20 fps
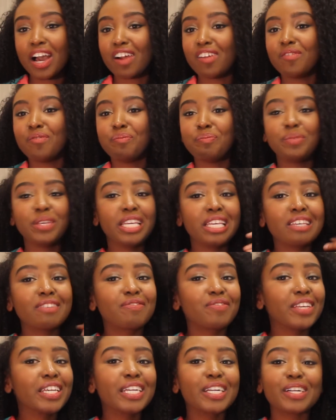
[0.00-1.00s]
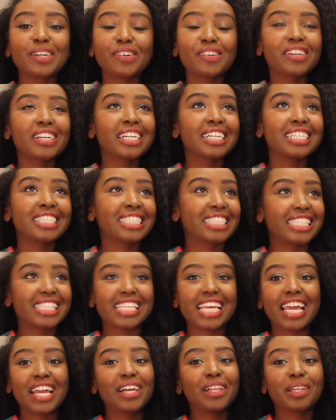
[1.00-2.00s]
of me fingering,
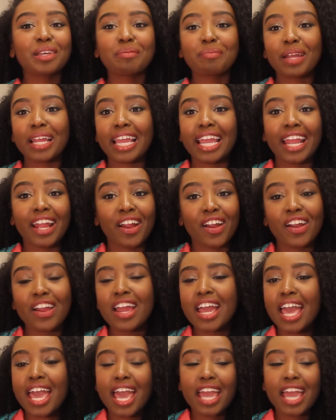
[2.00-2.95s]
detailing my hair,